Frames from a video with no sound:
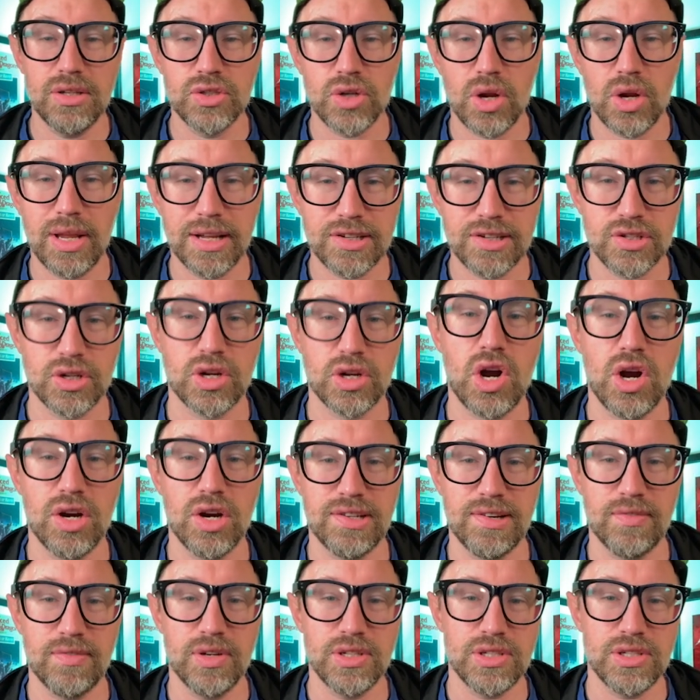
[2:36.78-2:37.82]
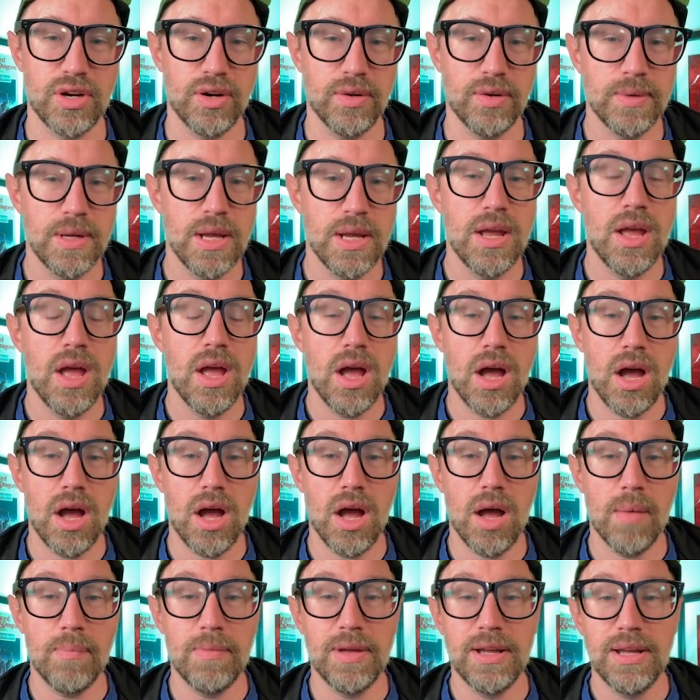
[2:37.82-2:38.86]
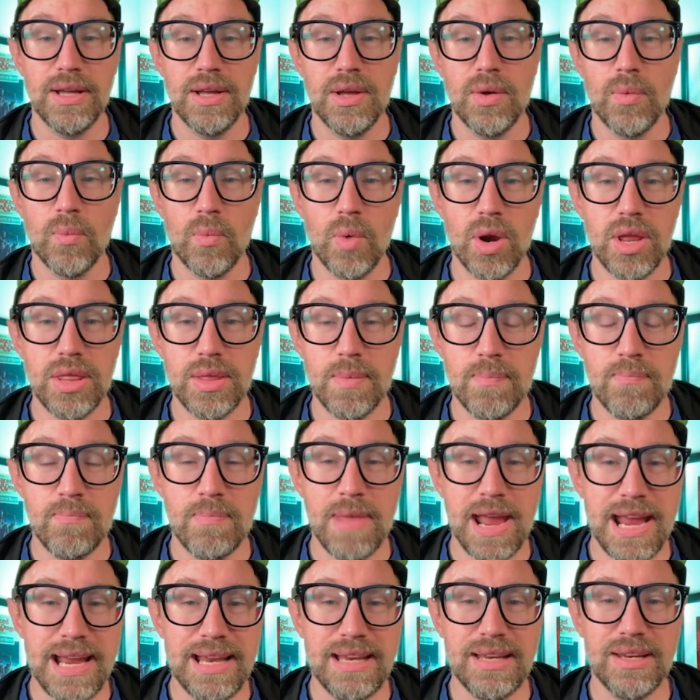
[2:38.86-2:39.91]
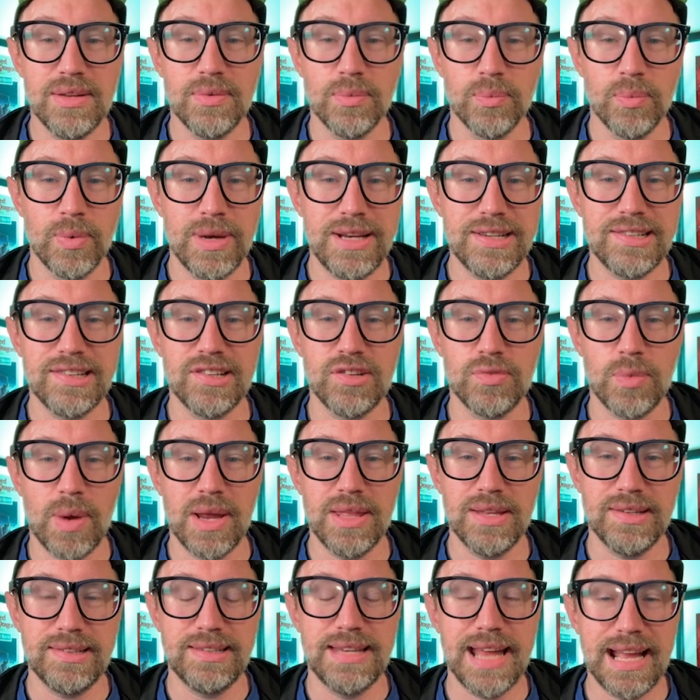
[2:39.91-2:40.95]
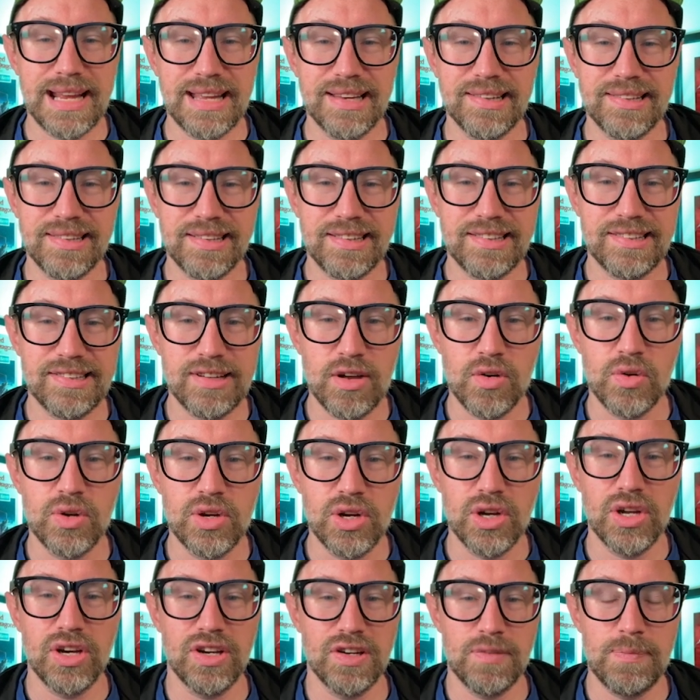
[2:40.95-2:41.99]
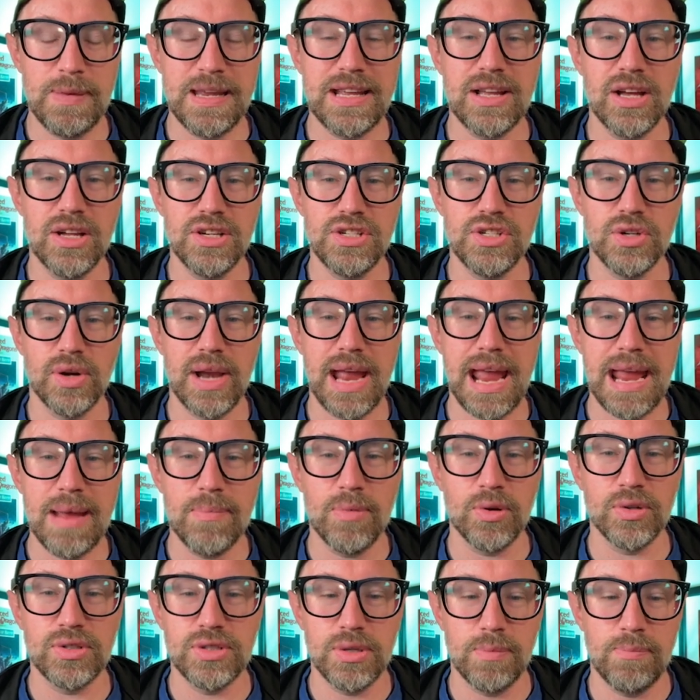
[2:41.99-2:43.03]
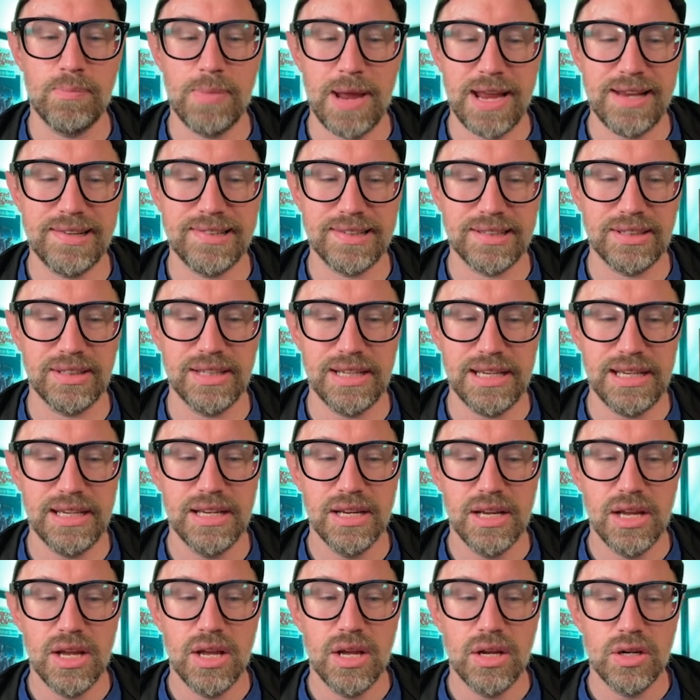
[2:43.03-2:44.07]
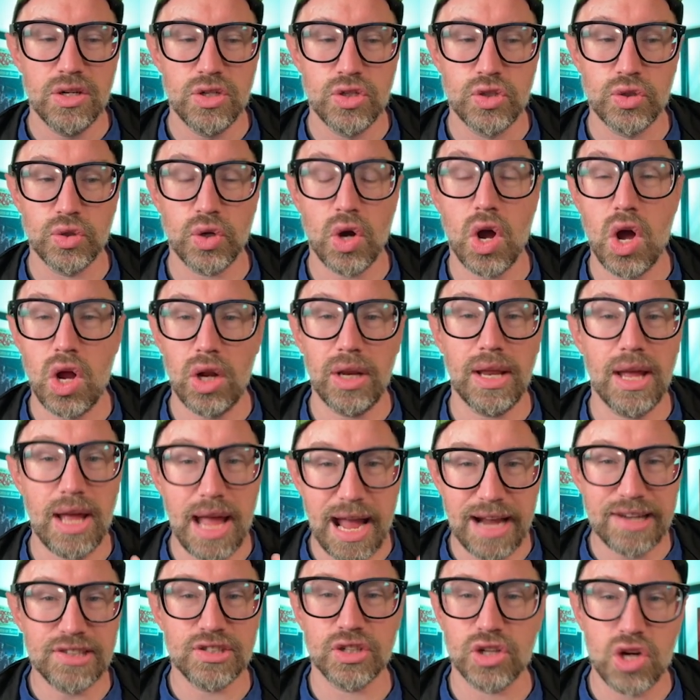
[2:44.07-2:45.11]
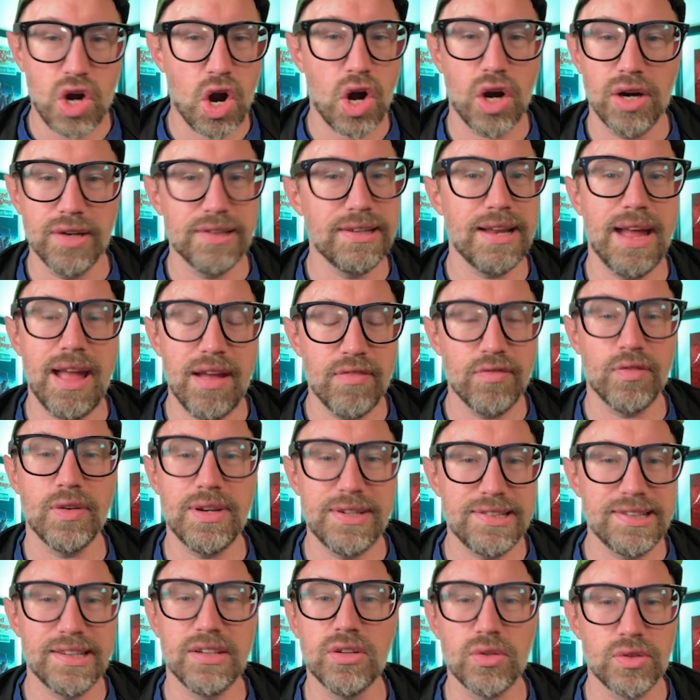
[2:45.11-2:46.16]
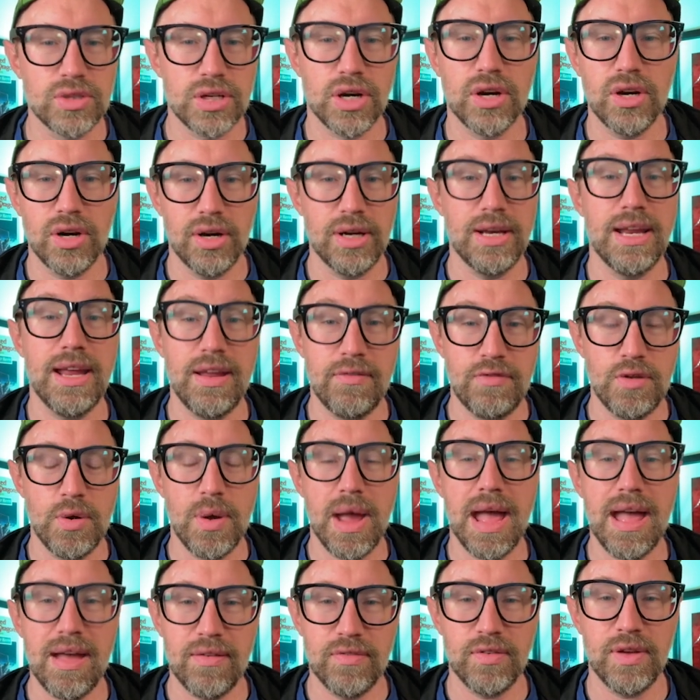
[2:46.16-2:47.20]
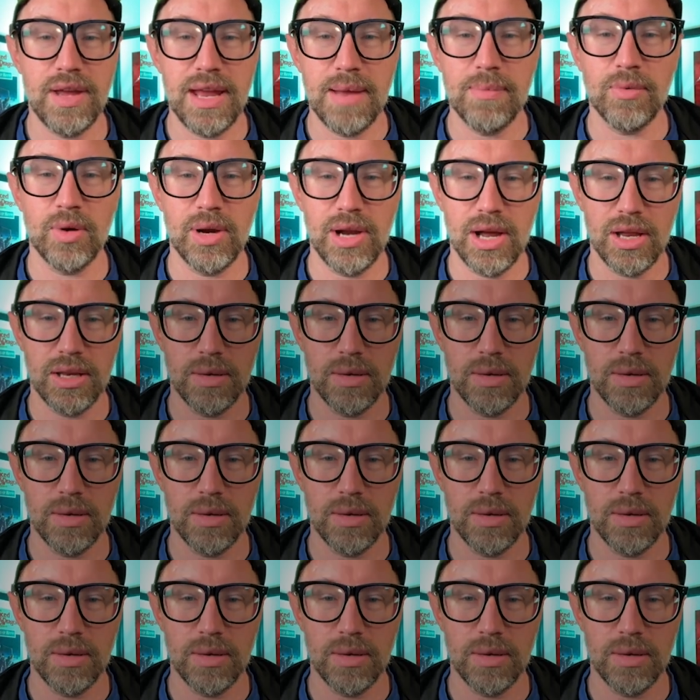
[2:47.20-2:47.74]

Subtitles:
extra cards every turn. One of the main reasons why this deck is so good is because you're able to basically draw extra cards every single turn if you have Emry on the